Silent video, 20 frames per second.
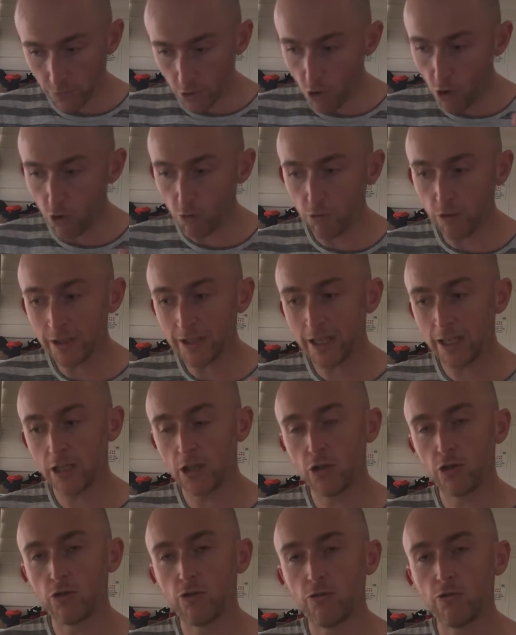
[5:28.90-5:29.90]
Or what can
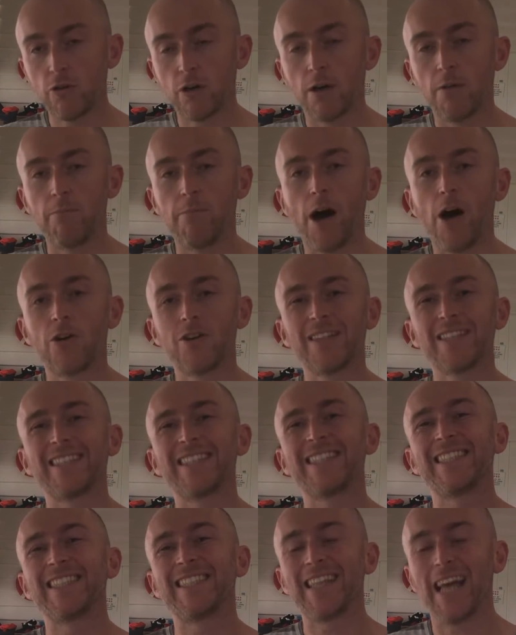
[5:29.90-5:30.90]
I do about it
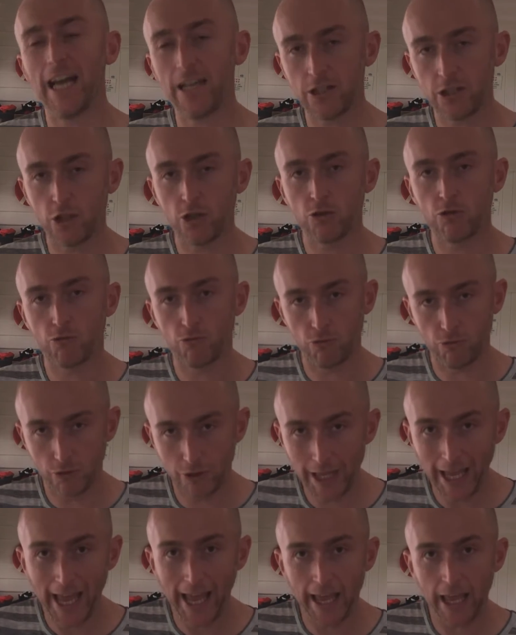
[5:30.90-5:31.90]
starting
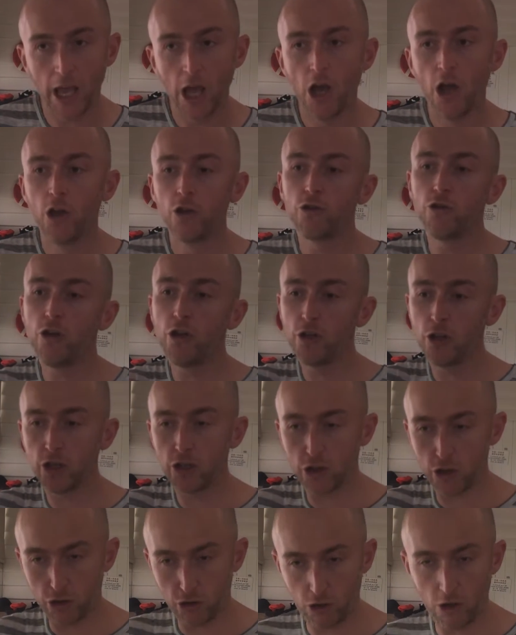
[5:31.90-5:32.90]
today to either
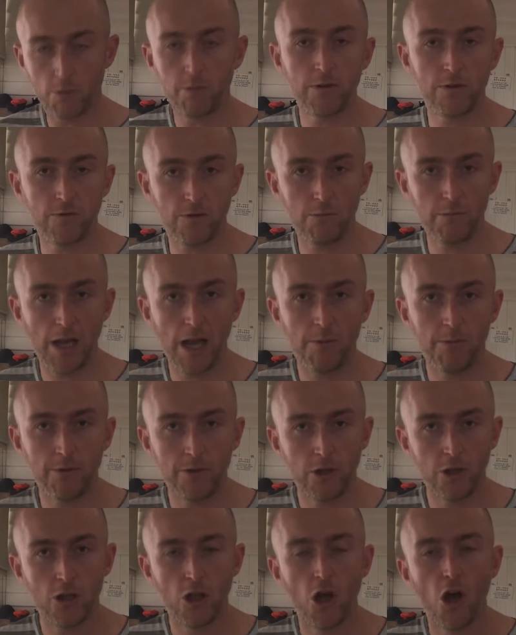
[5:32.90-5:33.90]
stop it from
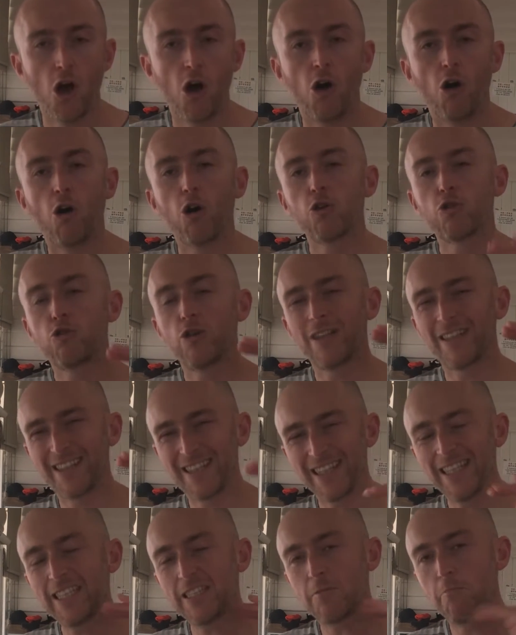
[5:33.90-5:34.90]
happening or to at
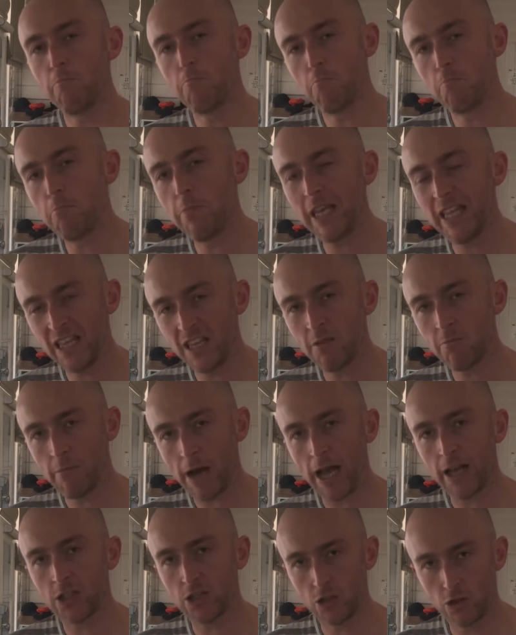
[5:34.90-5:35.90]
least
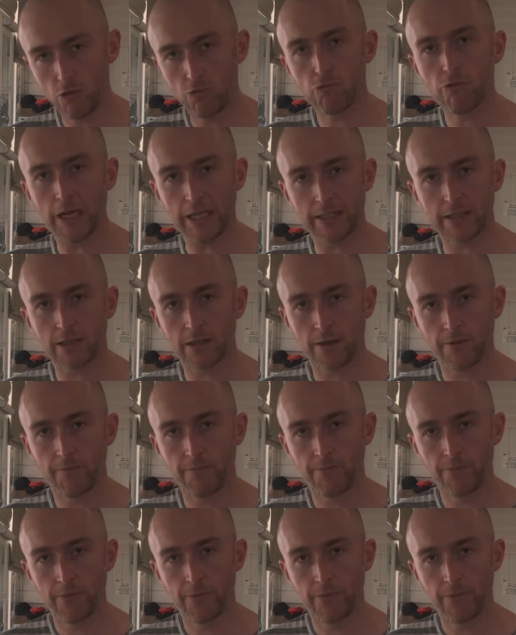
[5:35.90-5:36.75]
minimize the risk?